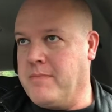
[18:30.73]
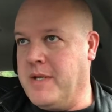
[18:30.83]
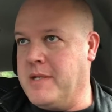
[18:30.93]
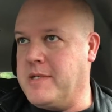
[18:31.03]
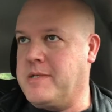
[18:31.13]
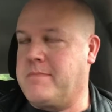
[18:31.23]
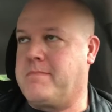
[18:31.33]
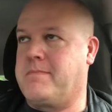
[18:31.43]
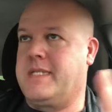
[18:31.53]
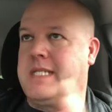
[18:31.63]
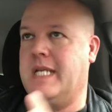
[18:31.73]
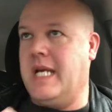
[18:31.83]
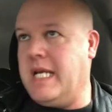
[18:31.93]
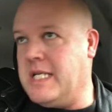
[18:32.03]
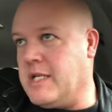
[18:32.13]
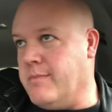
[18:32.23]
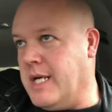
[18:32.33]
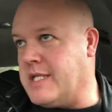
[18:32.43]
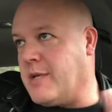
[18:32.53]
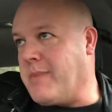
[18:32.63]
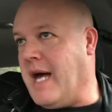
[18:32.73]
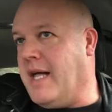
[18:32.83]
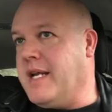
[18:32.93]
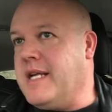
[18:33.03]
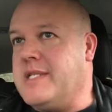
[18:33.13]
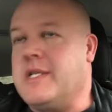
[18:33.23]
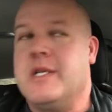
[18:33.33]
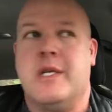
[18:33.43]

These cities and municipalities